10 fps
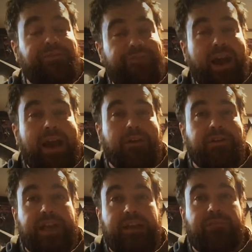to fire
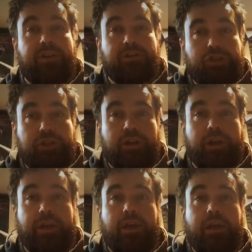David and
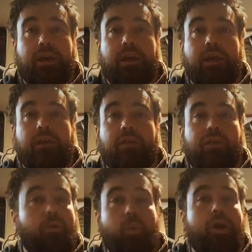Shiri.
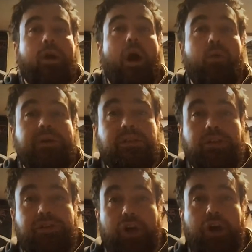Their work always looked